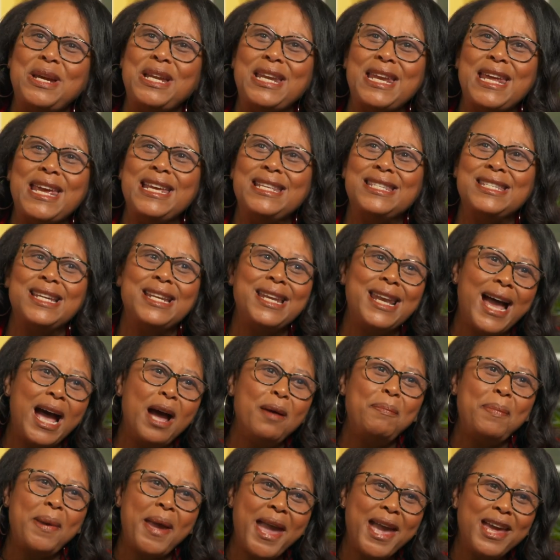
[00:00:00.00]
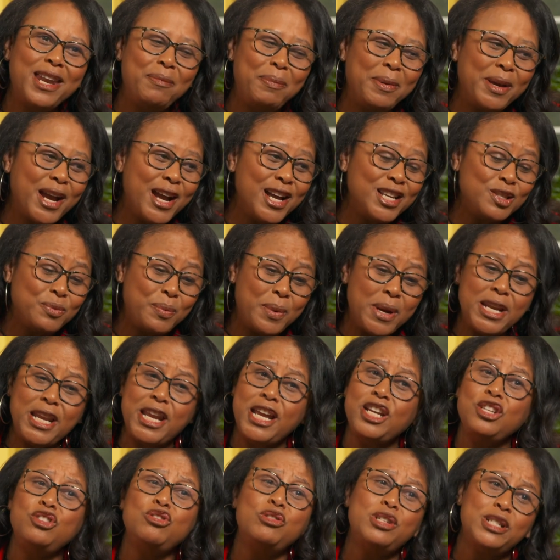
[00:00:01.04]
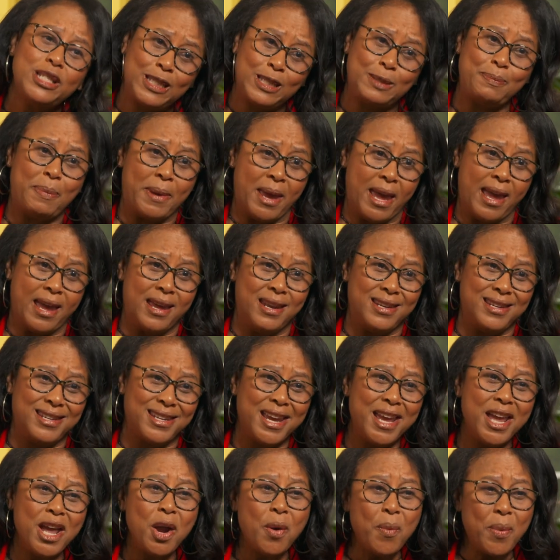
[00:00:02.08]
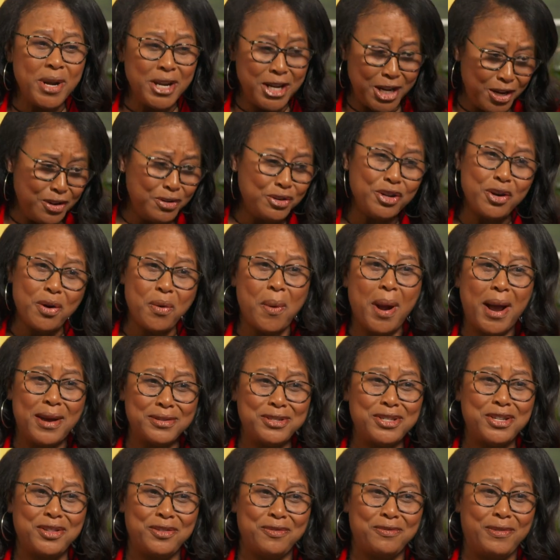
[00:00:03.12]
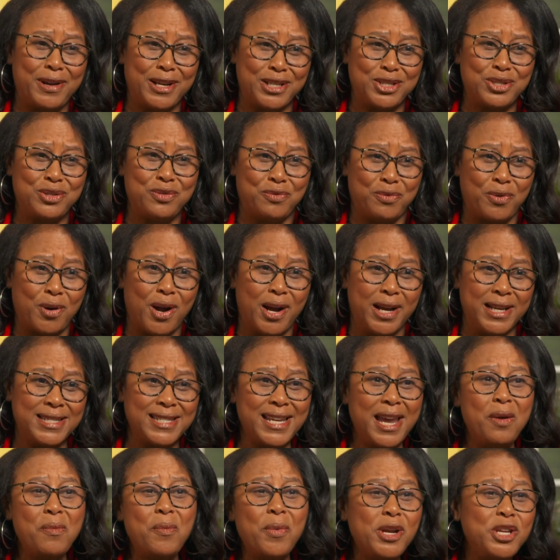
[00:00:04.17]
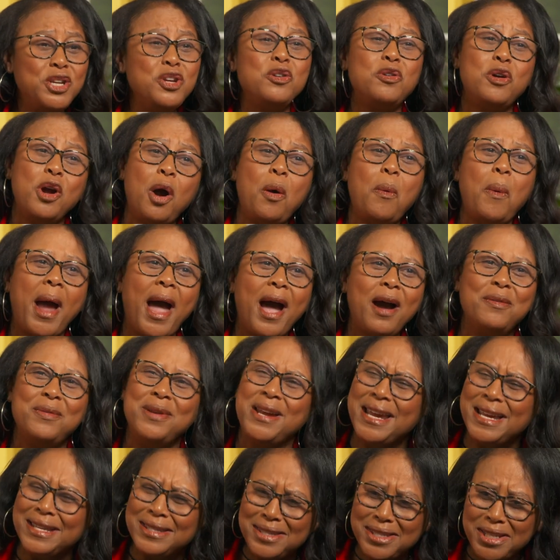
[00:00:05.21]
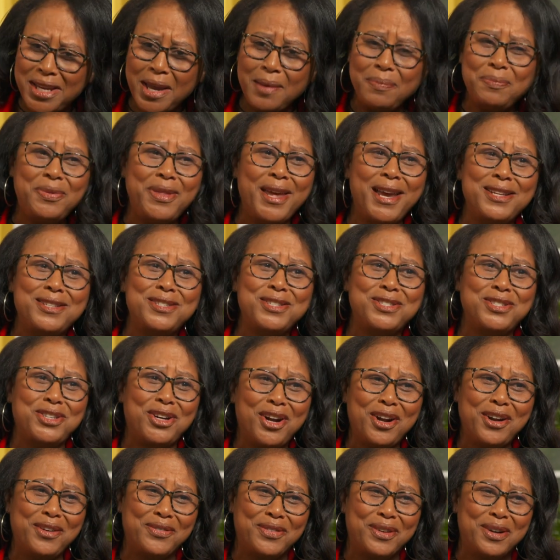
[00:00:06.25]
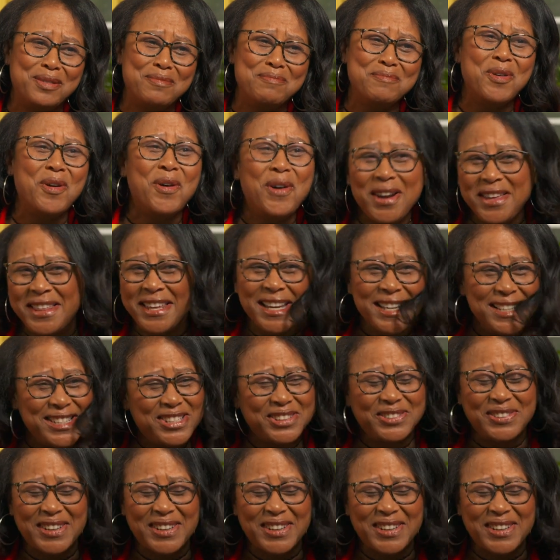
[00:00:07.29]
we need to not panic, because we need you to spend. We need you to go out to the restaurants. And when you go out, tip that server more than